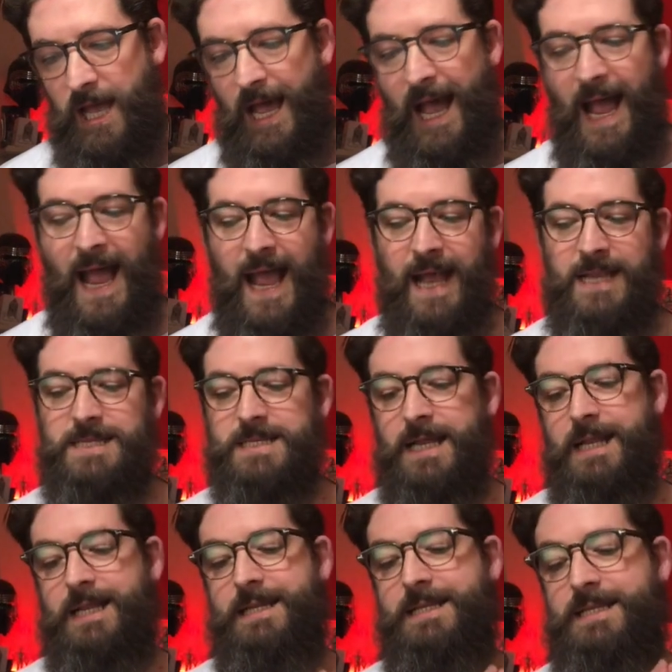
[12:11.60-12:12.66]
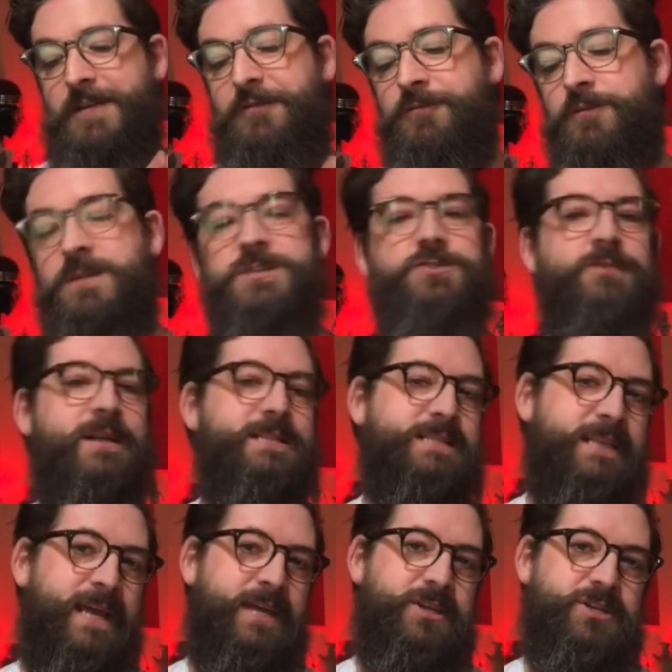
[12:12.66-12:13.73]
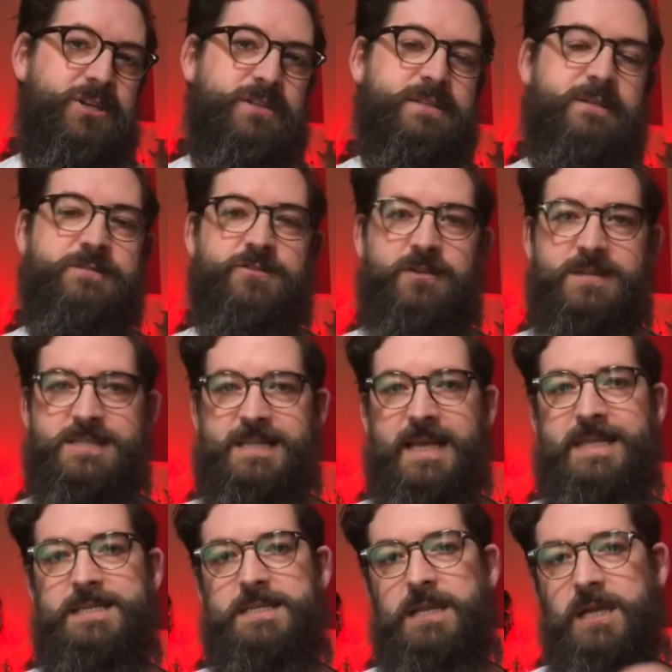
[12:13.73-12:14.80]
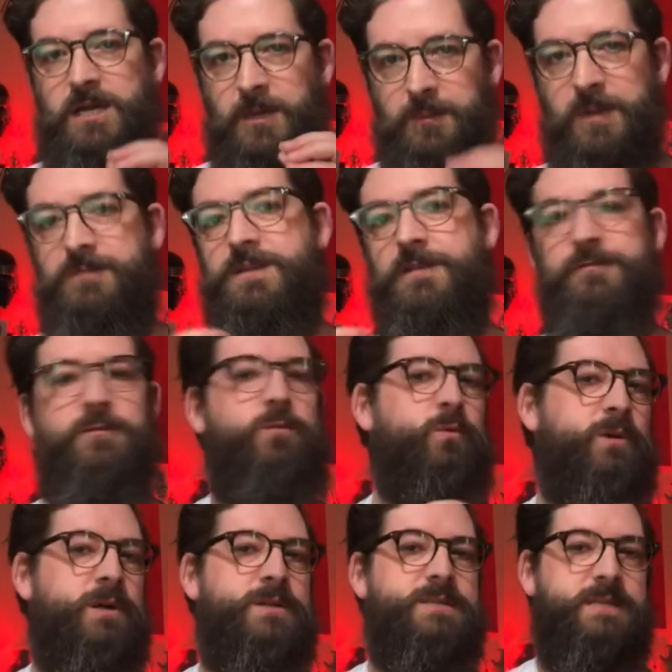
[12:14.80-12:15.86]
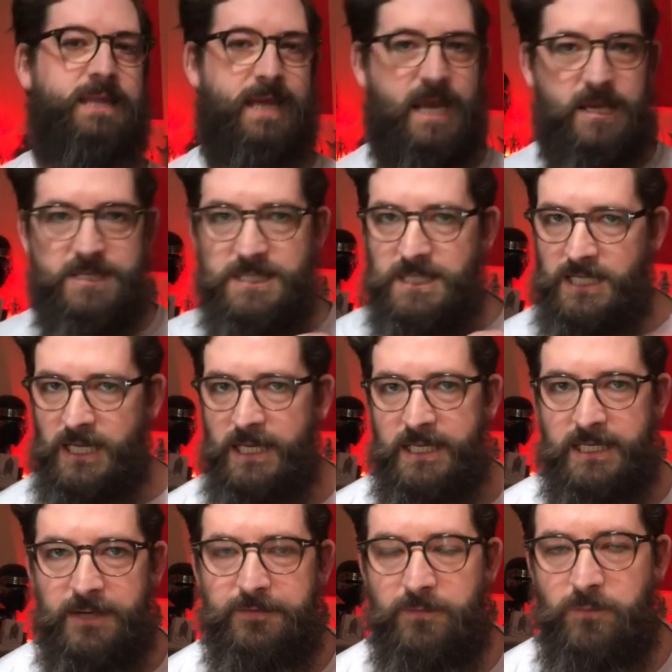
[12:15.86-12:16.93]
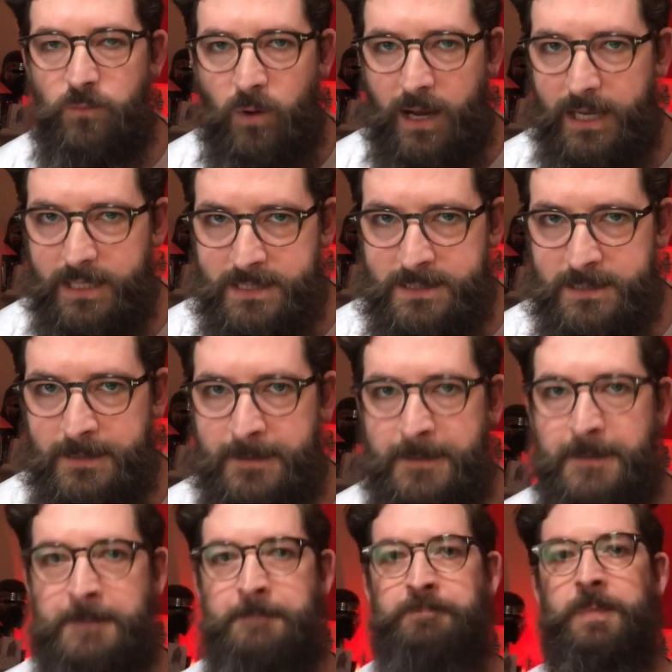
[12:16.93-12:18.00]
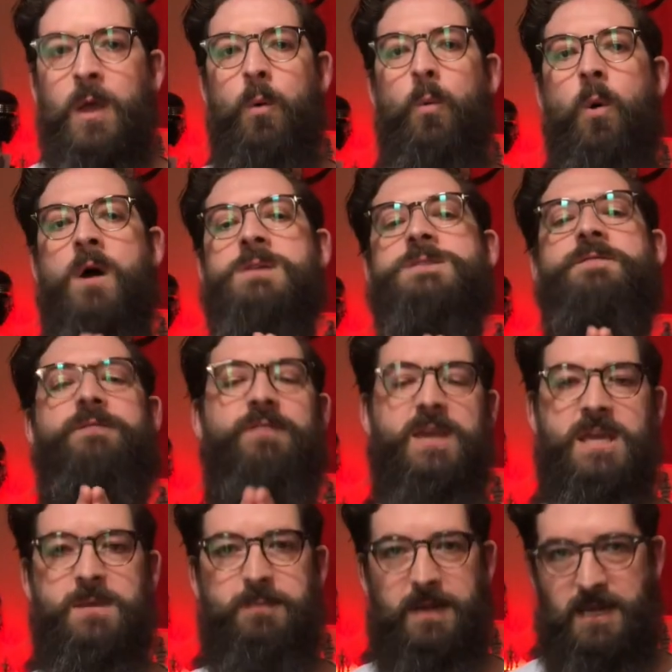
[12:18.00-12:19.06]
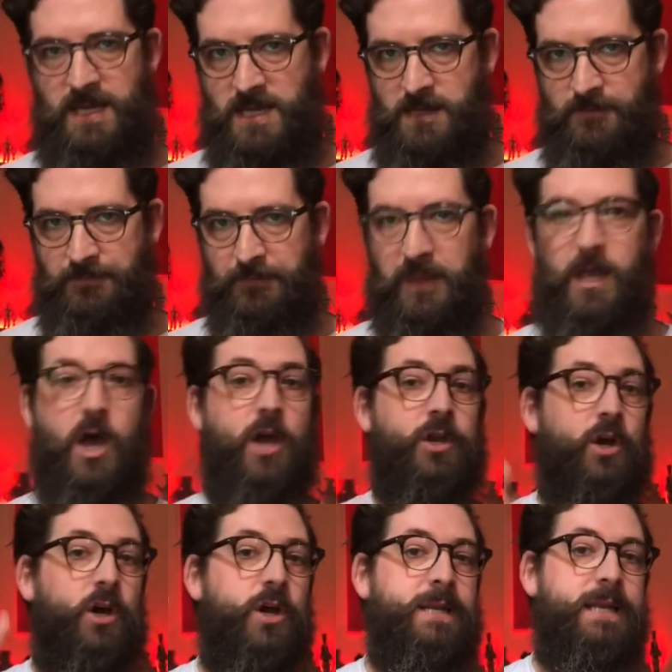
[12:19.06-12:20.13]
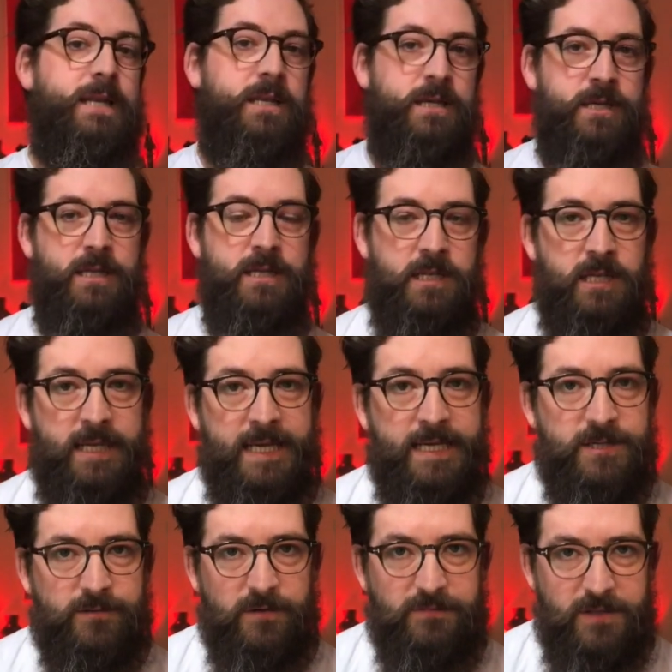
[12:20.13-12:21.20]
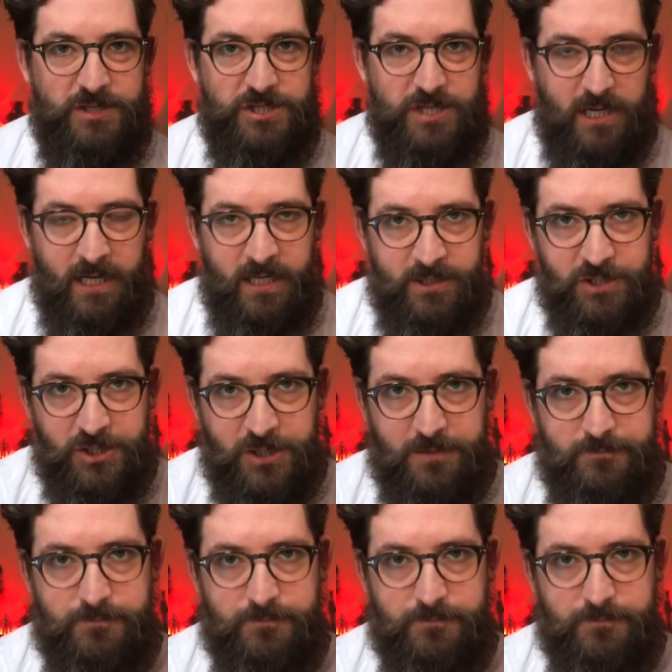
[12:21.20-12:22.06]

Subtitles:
And different translations have translated a couple of different words in here, slightly different ways. Was Phoebe an early leader of the church?